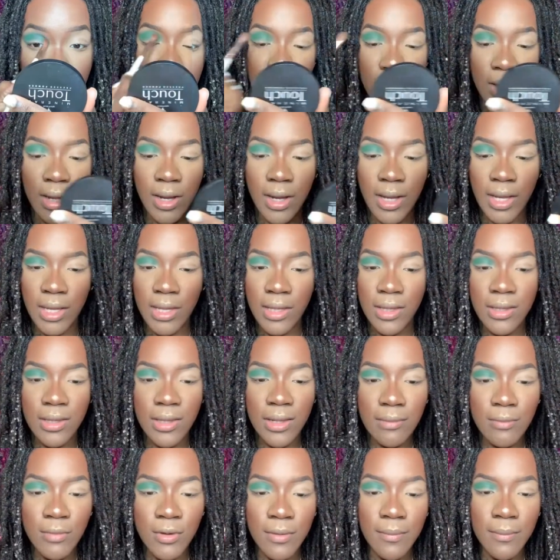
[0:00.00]
All right, and then
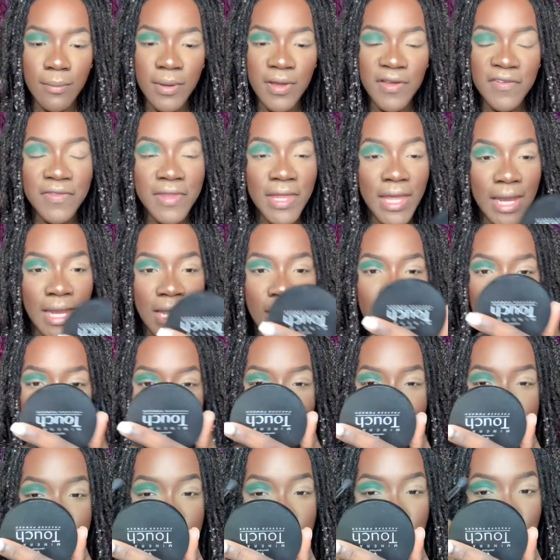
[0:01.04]
I'm gonna buff that out
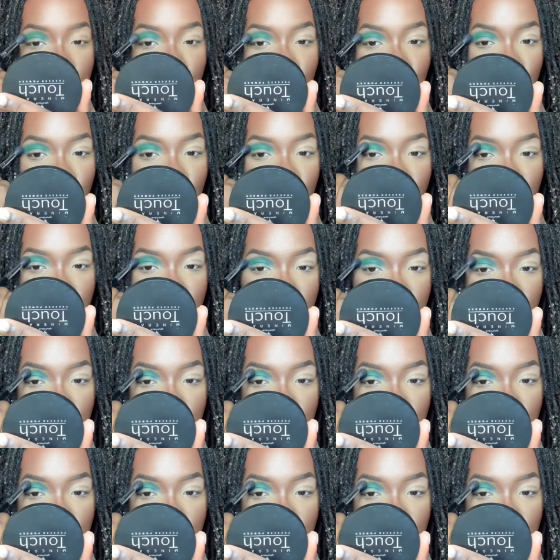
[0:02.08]
some more.